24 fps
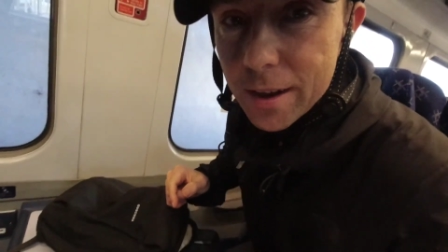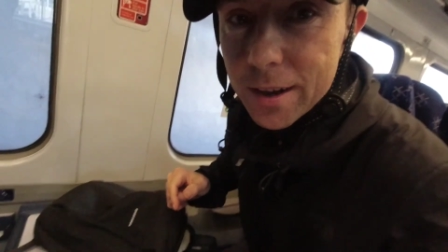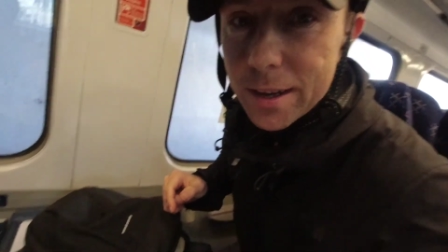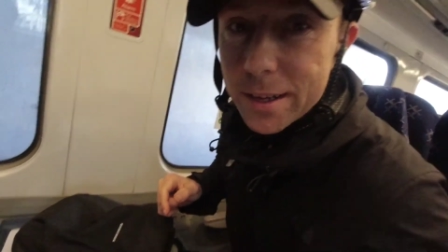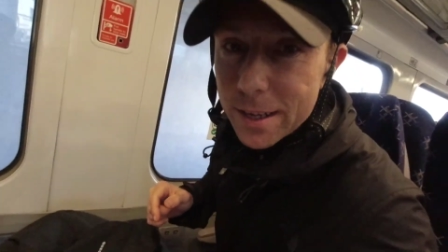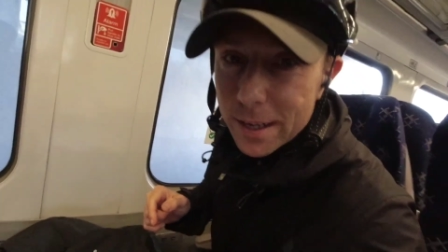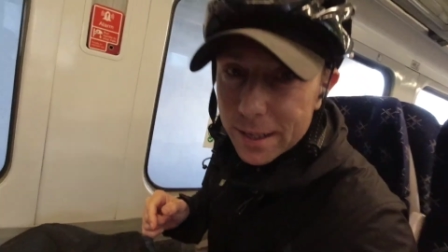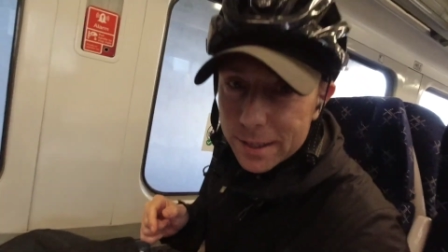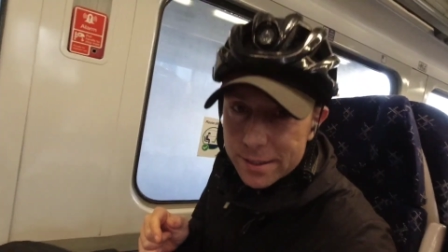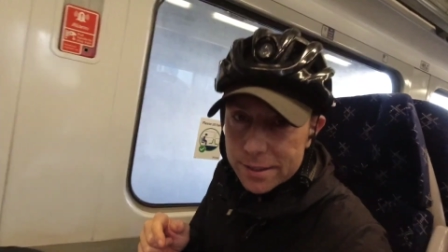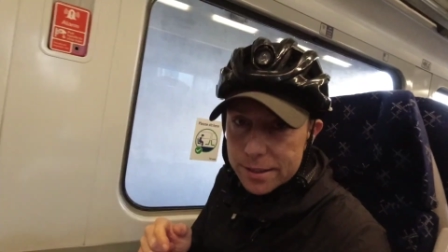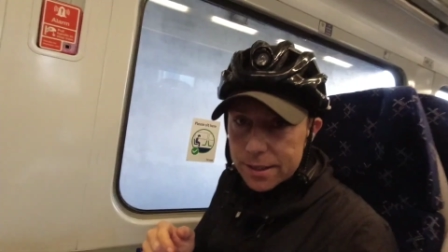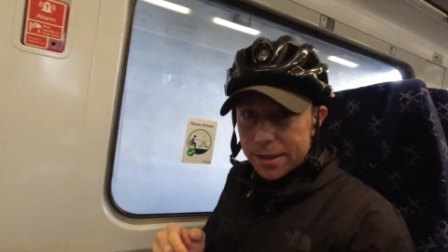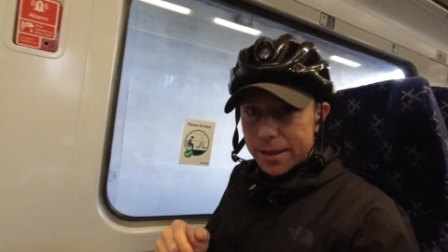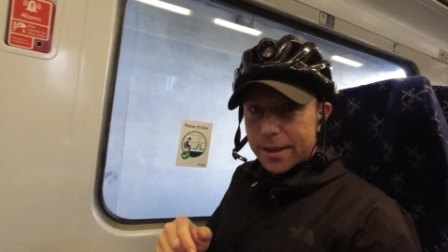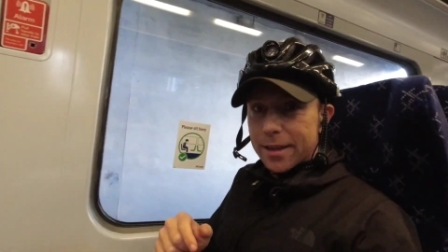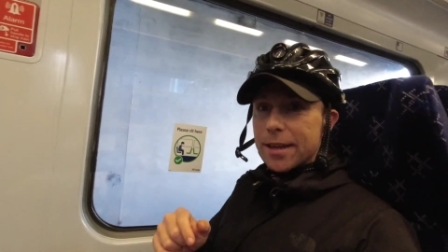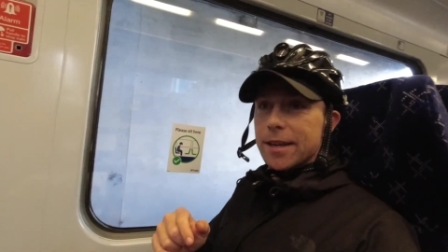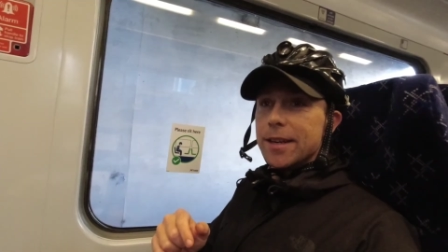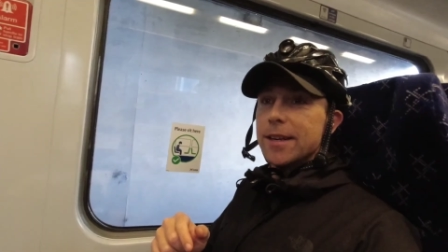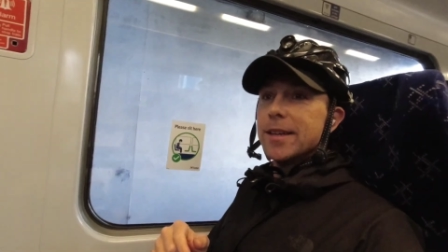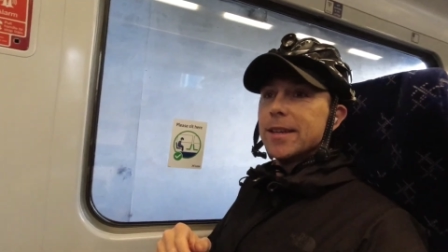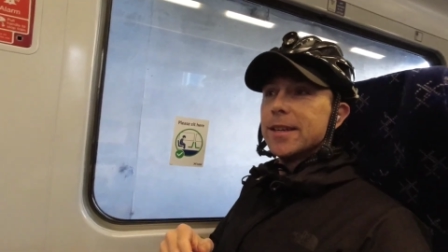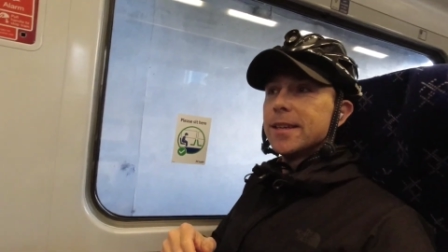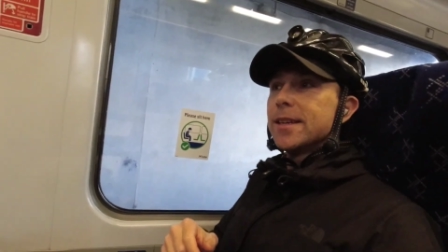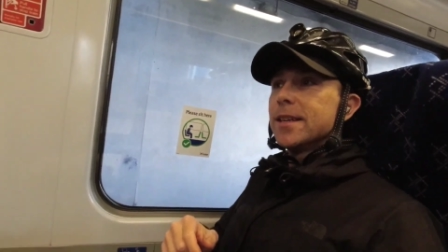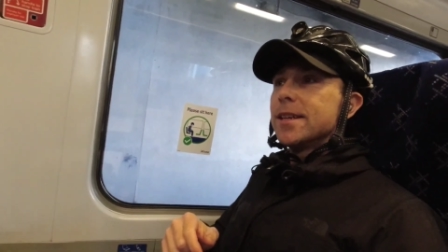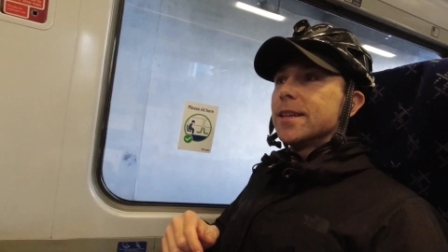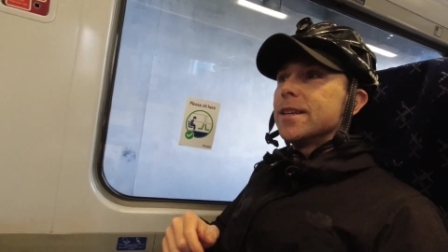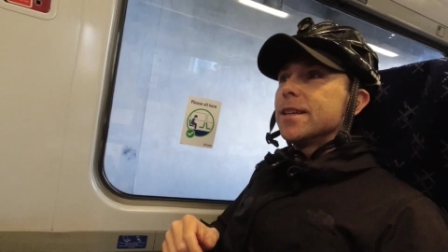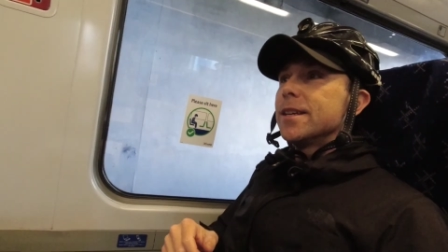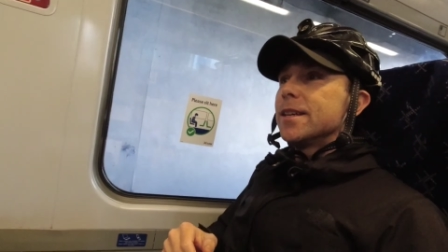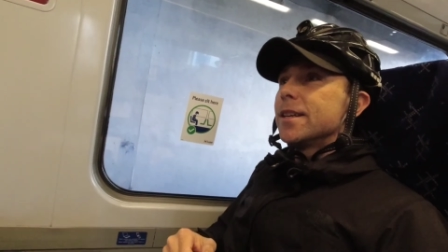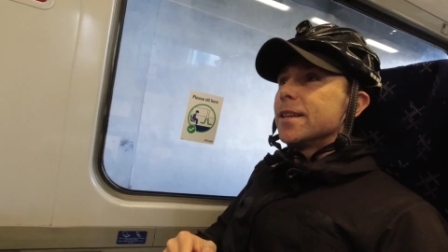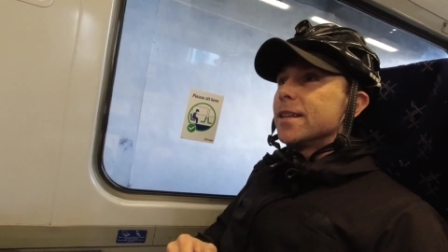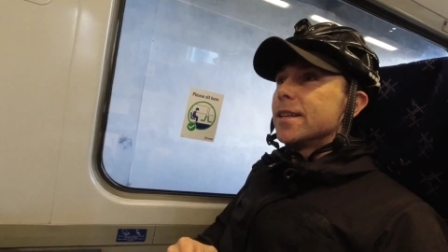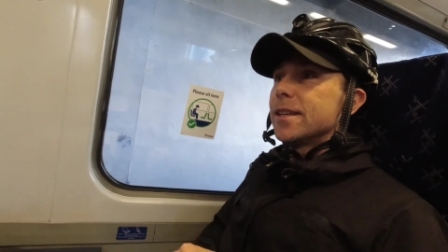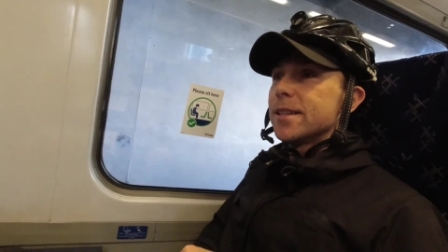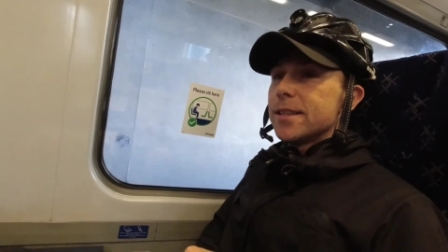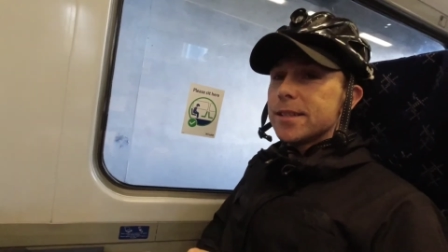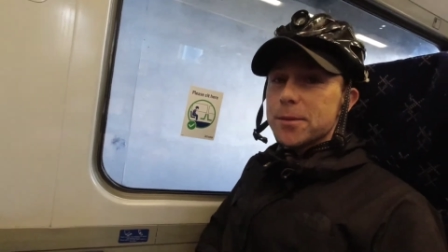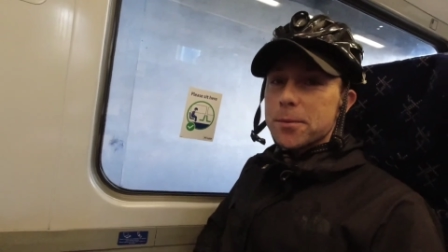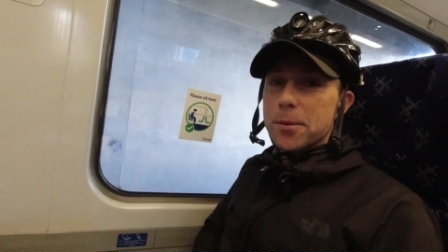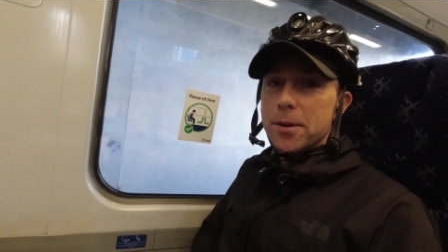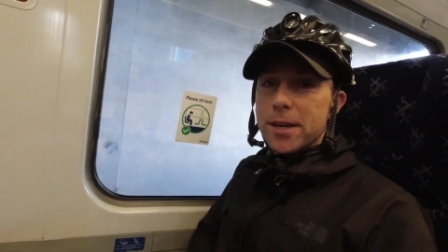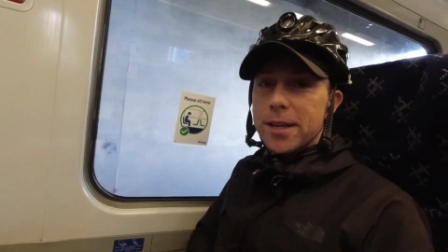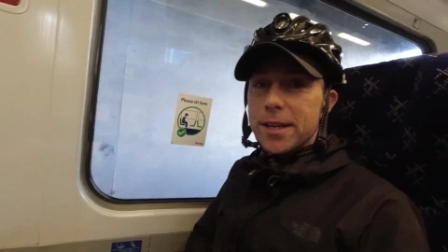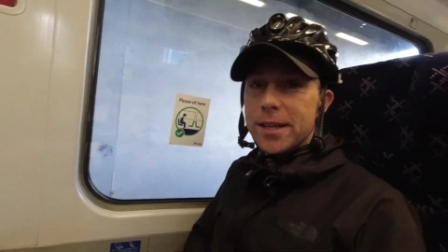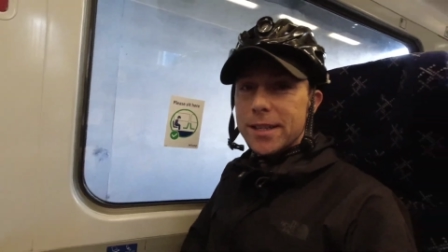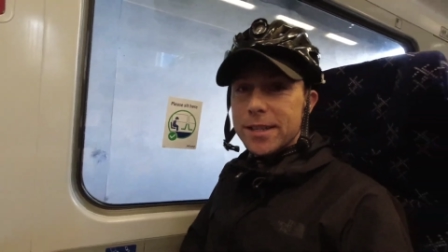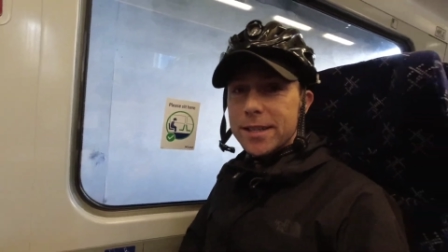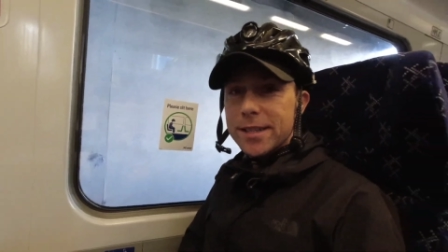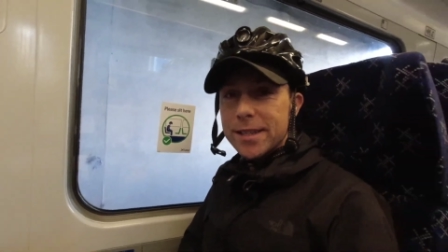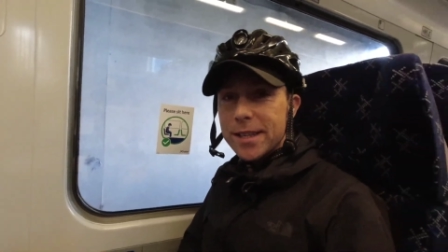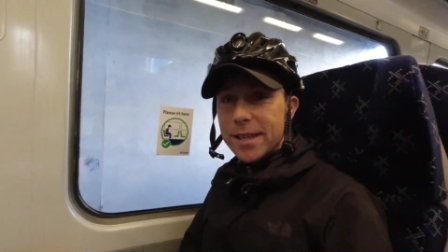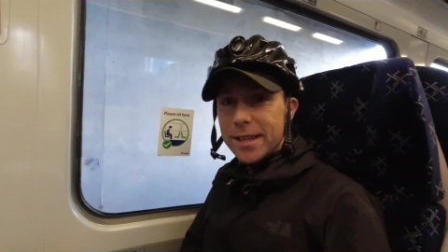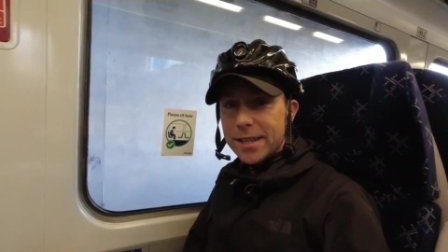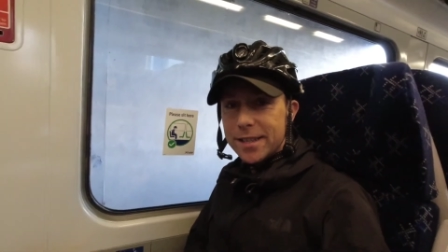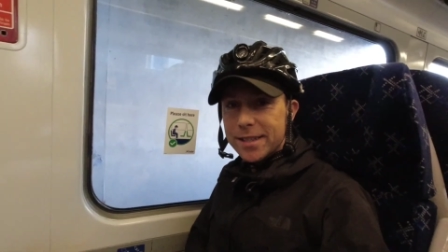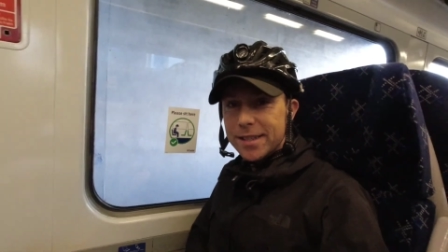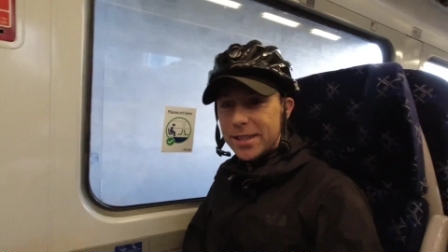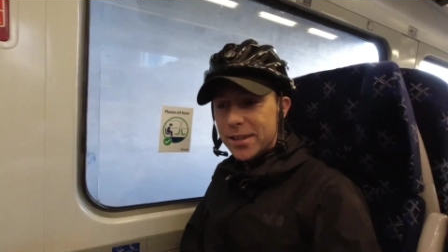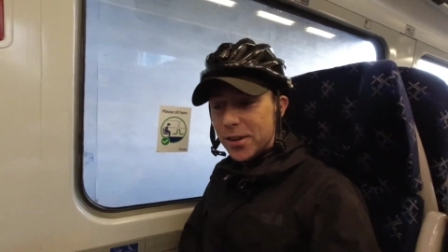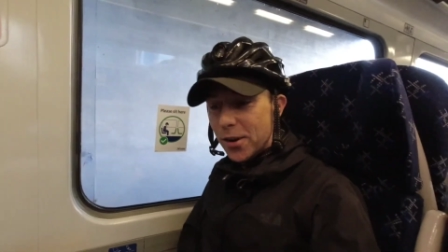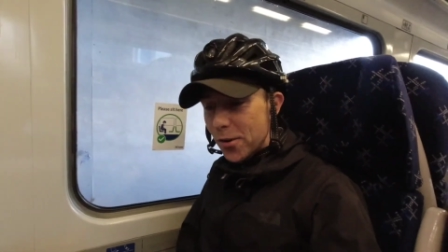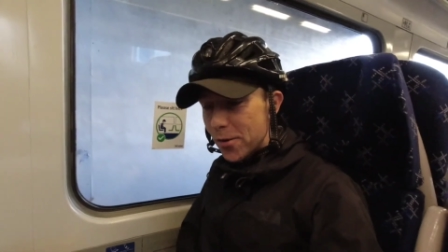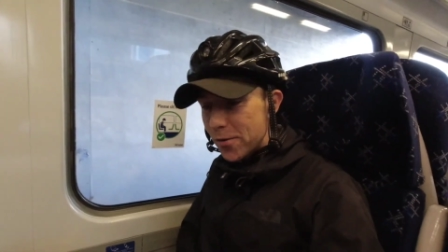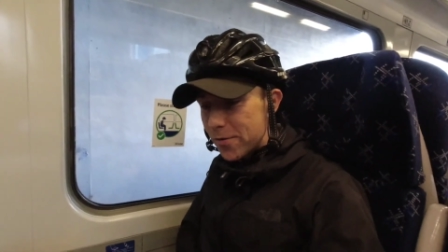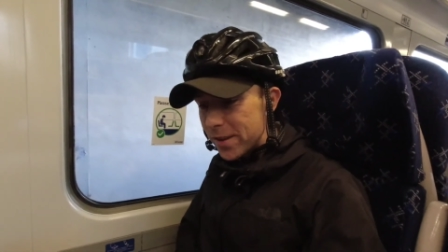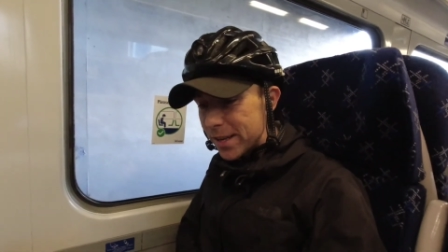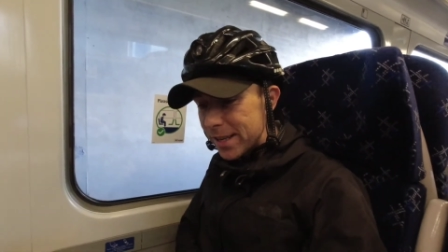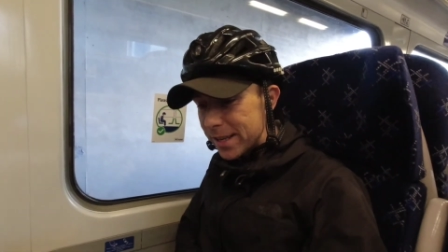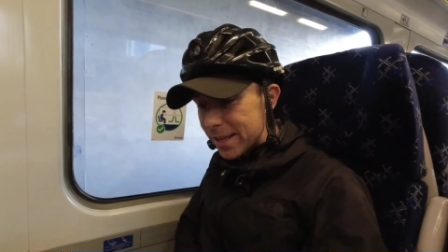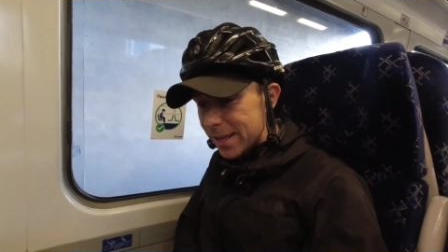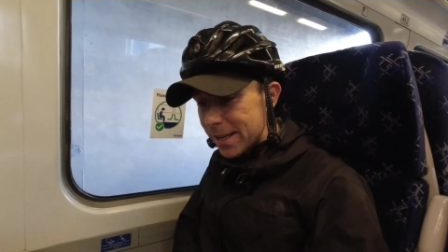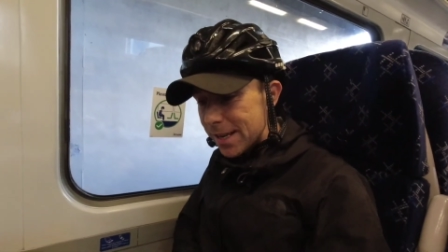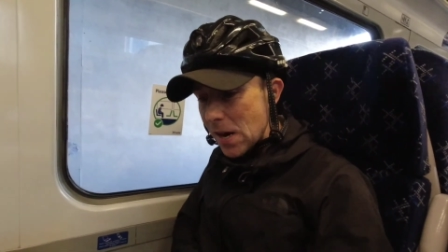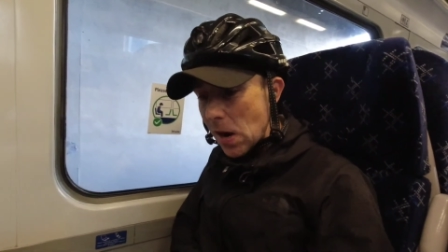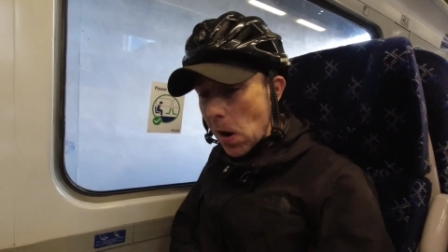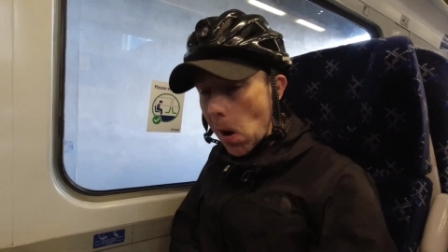I guess uh, that's where you need to sit because of COVID.